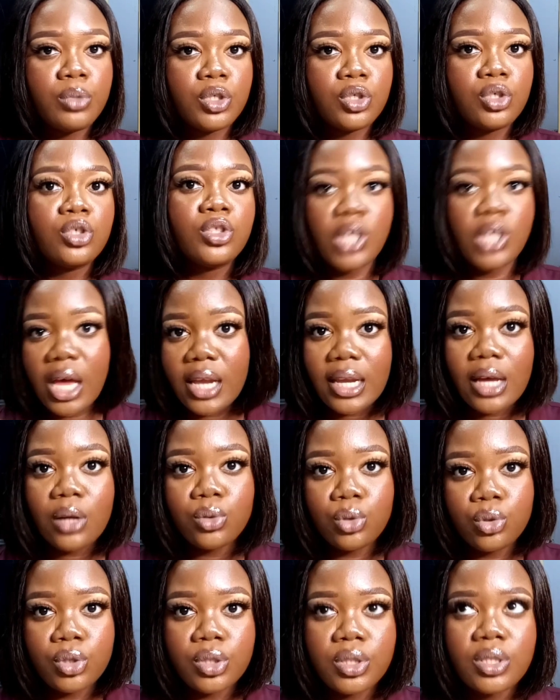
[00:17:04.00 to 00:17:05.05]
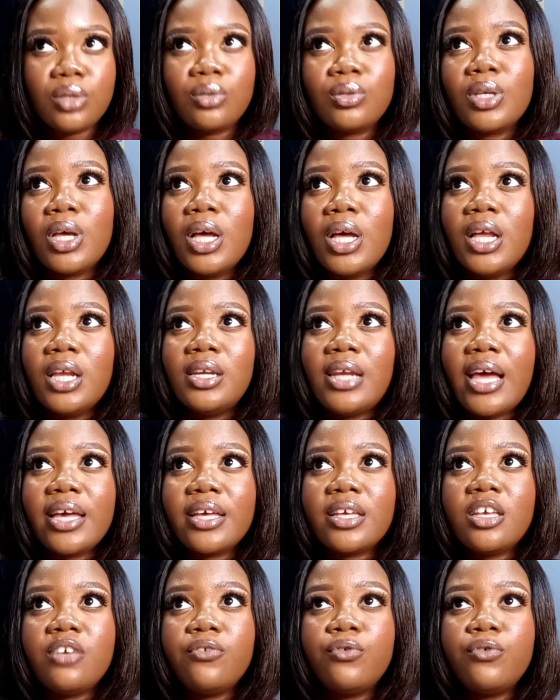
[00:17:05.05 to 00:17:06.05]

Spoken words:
machine. They allow those things, like